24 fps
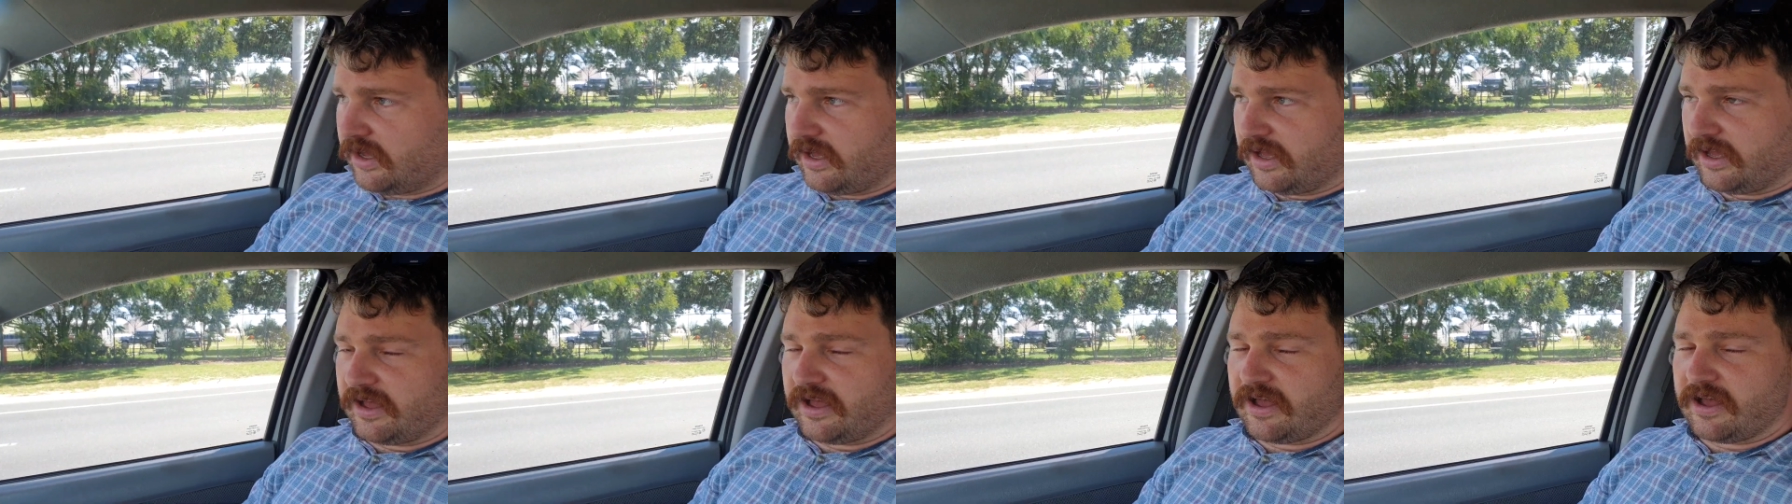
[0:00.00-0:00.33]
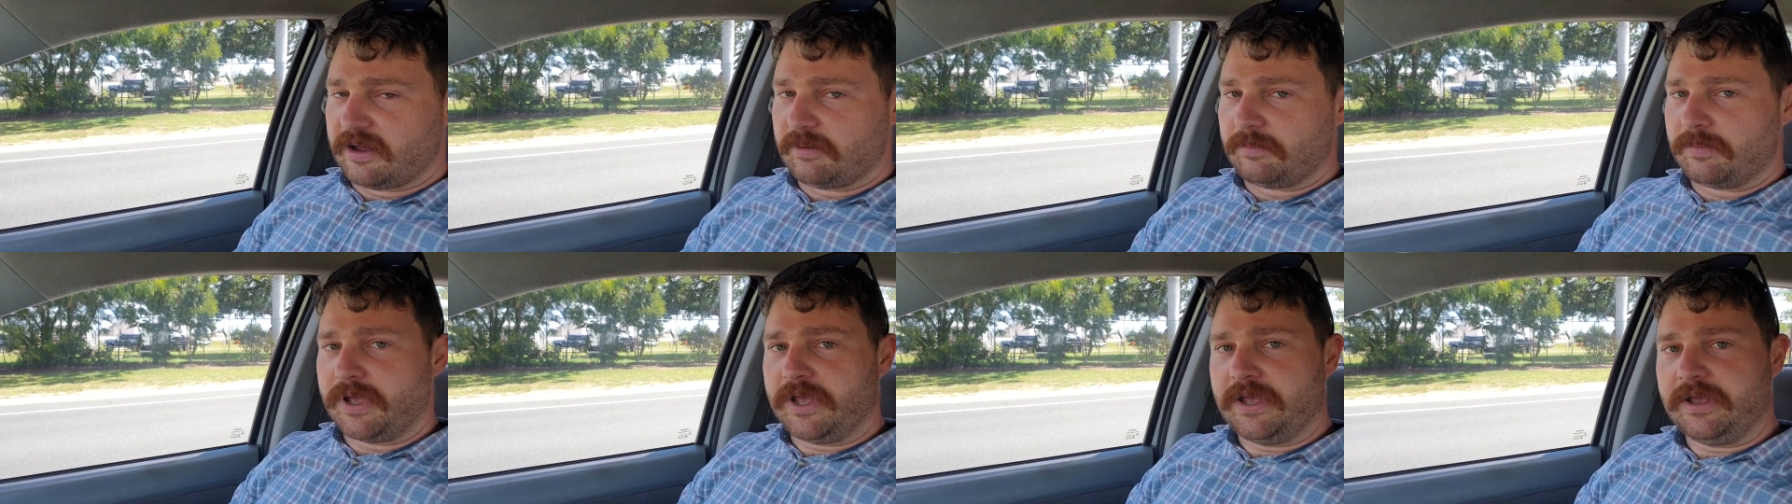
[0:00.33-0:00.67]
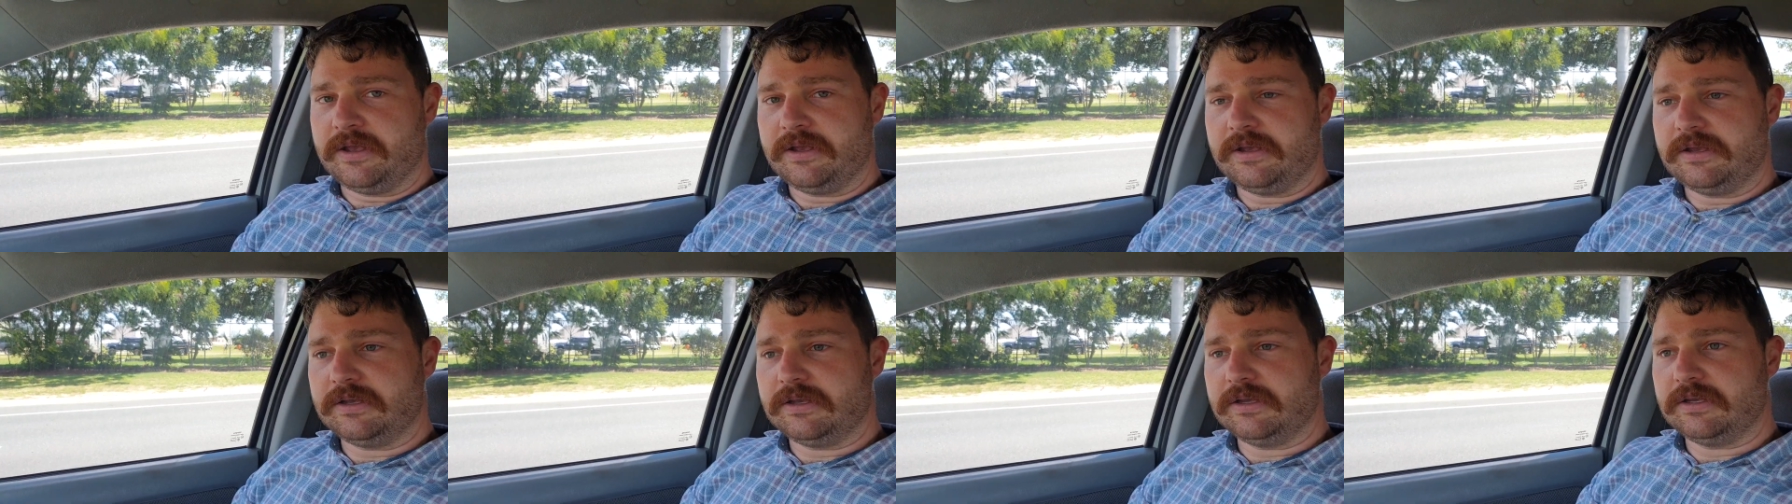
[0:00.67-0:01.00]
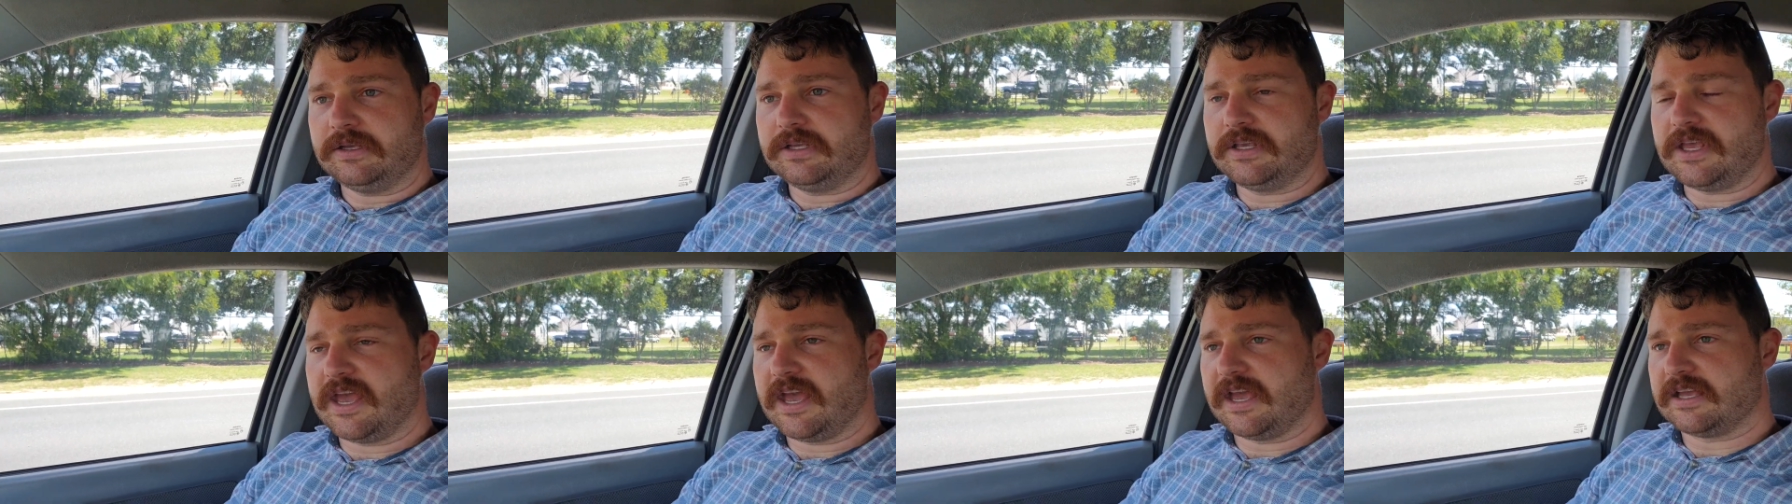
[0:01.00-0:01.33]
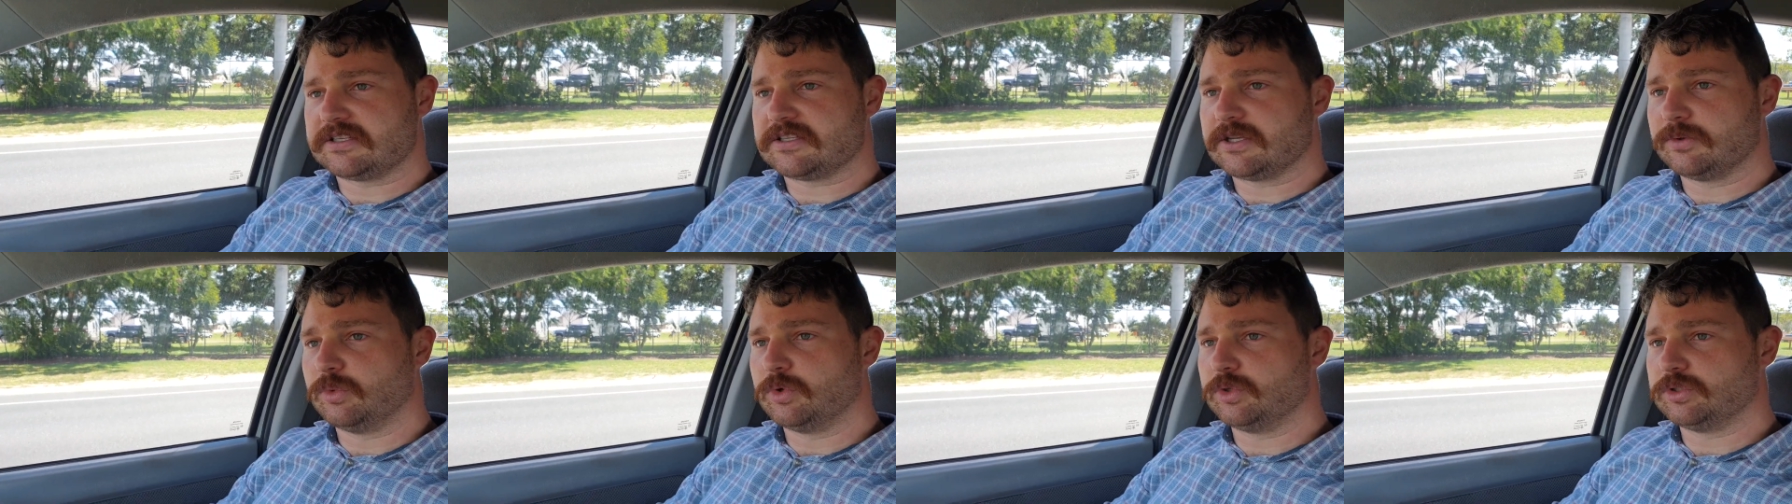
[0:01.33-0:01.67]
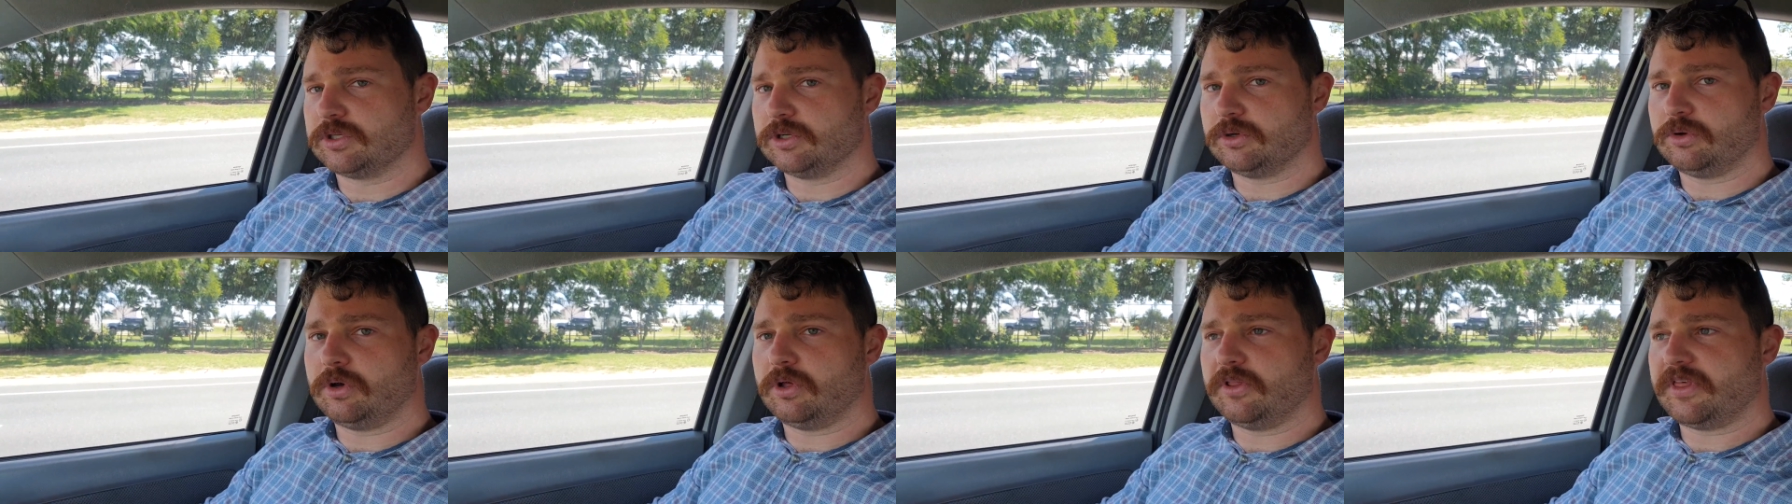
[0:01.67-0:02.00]
Um, yeah, so we'll
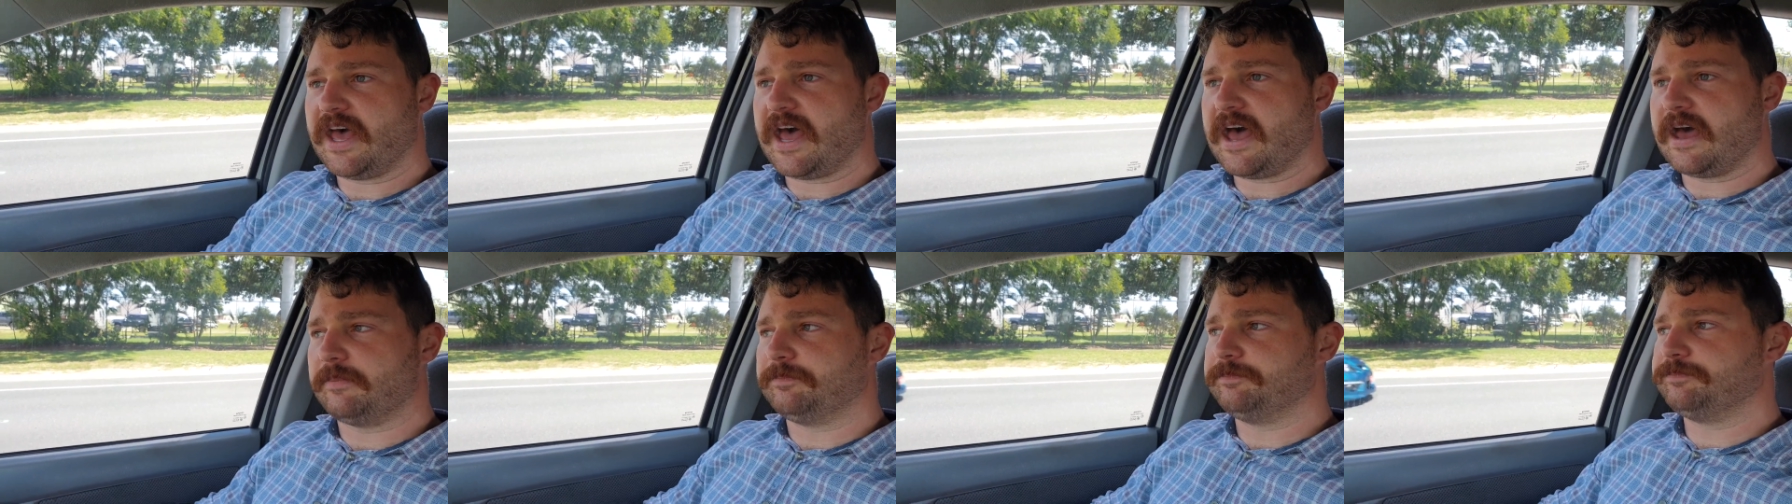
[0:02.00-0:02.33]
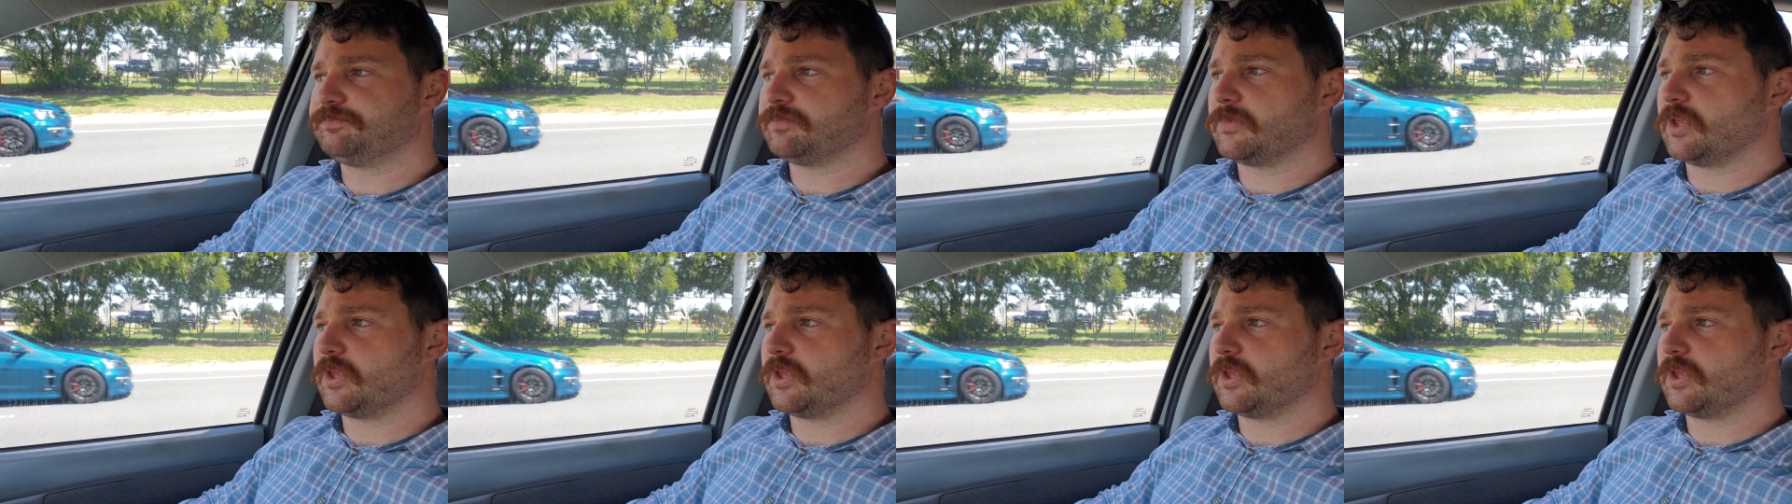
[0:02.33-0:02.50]
do all that.